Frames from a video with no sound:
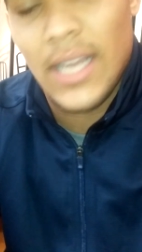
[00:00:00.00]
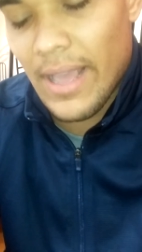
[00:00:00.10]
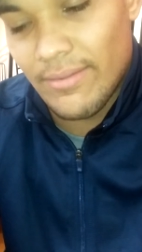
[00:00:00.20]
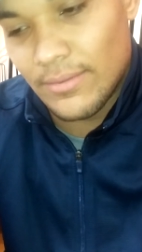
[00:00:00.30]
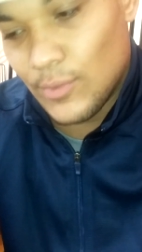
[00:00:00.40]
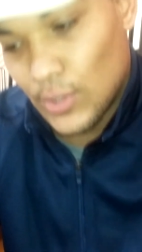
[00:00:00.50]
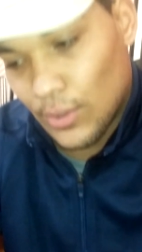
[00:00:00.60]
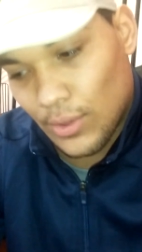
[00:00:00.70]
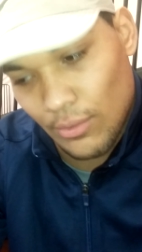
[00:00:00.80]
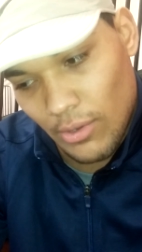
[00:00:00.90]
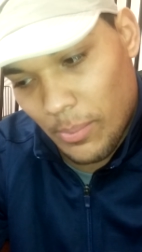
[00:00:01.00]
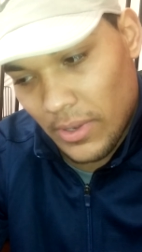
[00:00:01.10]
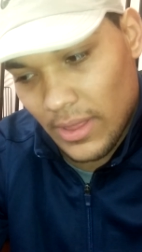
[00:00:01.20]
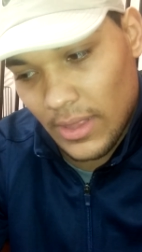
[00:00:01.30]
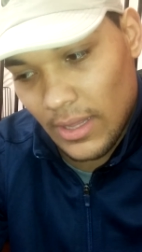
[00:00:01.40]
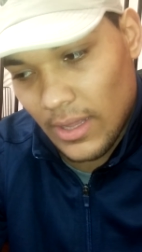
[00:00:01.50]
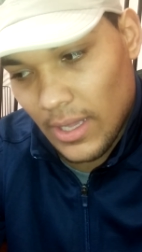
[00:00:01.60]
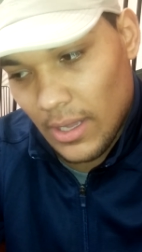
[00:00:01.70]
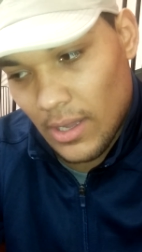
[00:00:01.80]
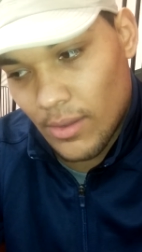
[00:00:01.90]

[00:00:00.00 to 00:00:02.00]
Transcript: I haven't, you know, threw up or anything yet.